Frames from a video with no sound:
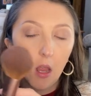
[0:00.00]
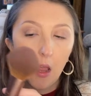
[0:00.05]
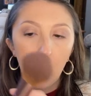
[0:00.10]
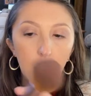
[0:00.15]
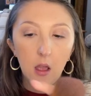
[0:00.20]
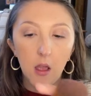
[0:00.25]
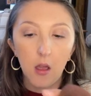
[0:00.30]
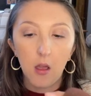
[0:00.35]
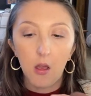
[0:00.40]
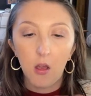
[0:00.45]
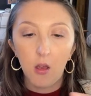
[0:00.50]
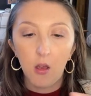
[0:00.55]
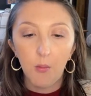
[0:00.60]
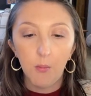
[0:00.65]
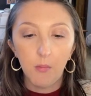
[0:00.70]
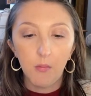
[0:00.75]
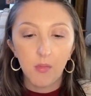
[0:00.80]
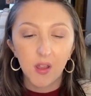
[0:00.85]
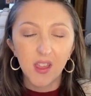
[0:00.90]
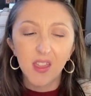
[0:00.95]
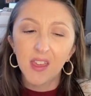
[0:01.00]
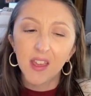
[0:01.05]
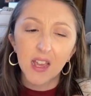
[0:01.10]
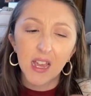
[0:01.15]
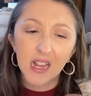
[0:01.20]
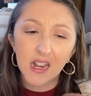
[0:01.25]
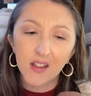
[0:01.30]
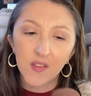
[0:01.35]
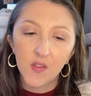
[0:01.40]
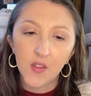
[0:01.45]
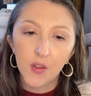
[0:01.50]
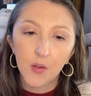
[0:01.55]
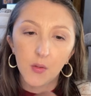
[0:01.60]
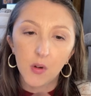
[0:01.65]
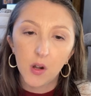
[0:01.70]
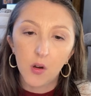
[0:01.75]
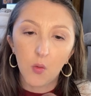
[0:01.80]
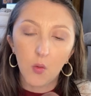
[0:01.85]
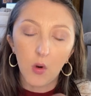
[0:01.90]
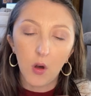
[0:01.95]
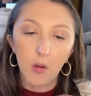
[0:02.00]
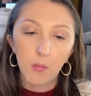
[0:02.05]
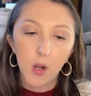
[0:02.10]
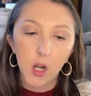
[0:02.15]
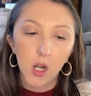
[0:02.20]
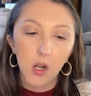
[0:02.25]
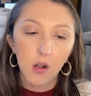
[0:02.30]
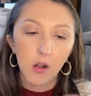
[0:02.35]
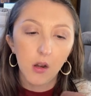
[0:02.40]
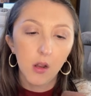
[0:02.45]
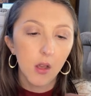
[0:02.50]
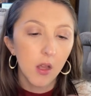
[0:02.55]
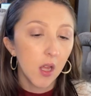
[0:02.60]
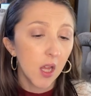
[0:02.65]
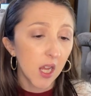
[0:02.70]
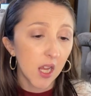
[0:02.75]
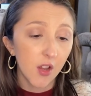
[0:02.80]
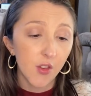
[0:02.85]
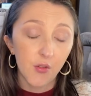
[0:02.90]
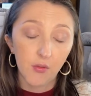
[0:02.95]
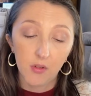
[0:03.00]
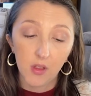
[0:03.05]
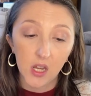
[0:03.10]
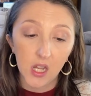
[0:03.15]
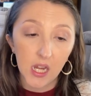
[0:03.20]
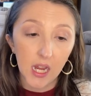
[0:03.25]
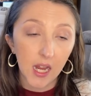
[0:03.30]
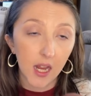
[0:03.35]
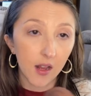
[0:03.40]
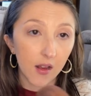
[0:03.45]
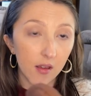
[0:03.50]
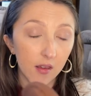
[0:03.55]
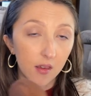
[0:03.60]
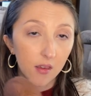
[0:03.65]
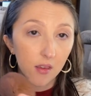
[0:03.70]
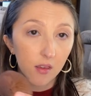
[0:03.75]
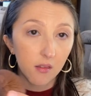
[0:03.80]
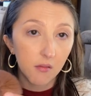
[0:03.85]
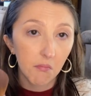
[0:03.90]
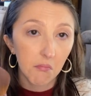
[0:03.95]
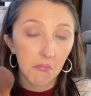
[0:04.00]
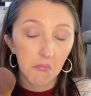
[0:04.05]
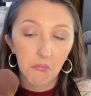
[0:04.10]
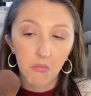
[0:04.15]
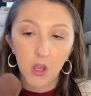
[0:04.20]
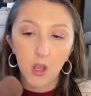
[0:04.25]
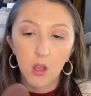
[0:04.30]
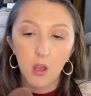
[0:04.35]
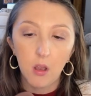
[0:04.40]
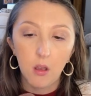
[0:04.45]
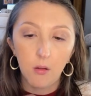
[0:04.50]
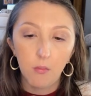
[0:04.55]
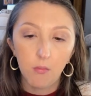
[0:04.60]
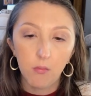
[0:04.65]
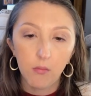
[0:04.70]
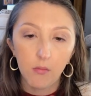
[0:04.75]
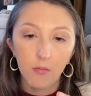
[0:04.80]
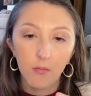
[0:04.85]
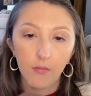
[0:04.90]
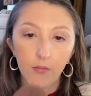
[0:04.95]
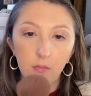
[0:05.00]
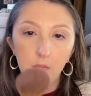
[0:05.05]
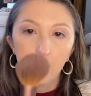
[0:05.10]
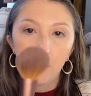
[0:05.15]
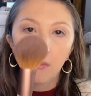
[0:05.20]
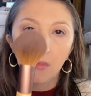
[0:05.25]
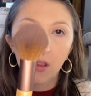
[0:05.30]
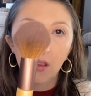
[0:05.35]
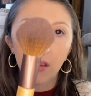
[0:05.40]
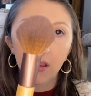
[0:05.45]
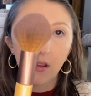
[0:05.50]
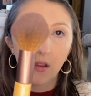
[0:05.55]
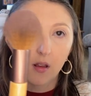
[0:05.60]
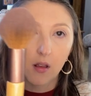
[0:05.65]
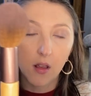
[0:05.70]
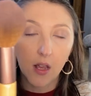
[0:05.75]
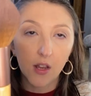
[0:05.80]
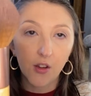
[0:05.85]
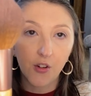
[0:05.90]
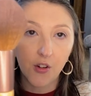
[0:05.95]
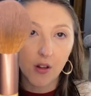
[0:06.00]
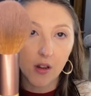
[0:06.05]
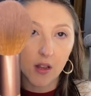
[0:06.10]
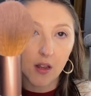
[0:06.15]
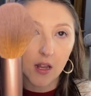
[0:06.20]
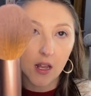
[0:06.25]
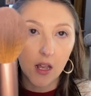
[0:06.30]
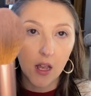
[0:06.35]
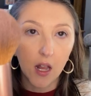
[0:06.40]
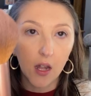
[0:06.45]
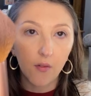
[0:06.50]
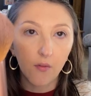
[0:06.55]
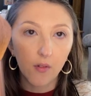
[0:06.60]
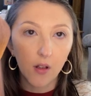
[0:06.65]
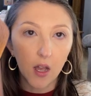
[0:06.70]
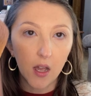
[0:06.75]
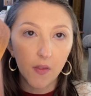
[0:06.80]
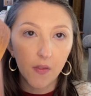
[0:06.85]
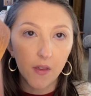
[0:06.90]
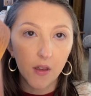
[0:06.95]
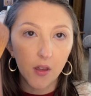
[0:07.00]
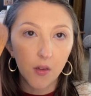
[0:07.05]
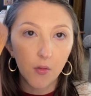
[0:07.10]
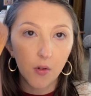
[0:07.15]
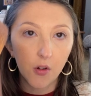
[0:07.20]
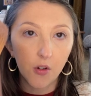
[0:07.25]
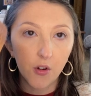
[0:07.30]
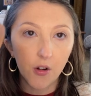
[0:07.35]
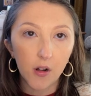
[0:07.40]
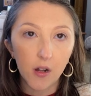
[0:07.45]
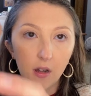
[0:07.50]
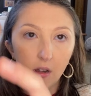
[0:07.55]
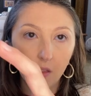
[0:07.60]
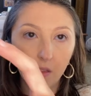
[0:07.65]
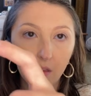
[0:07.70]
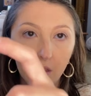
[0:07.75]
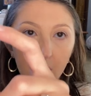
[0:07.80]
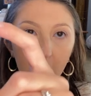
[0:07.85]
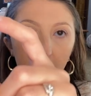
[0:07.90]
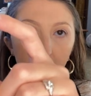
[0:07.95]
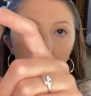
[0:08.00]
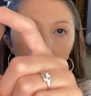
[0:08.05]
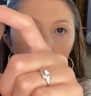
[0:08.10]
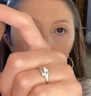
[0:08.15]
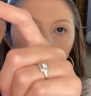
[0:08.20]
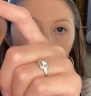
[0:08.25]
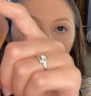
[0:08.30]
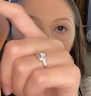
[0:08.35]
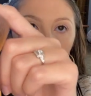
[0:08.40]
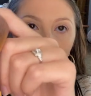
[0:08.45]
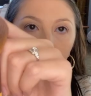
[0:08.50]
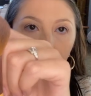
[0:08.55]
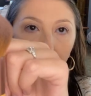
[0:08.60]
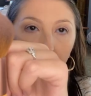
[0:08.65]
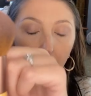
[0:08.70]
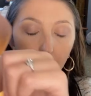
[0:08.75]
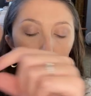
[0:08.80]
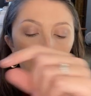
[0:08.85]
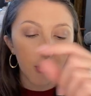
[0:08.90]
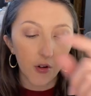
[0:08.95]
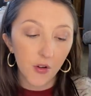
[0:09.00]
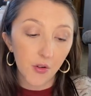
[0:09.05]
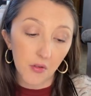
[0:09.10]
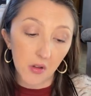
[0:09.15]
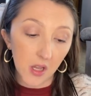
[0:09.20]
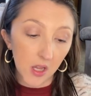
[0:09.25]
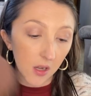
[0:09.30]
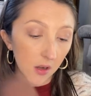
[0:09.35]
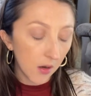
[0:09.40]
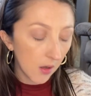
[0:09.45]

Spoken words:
I think I got this one at Walmart. It's really nice. It's, as you can see, kind of got this when you turn it to the side, this sort of taper to it.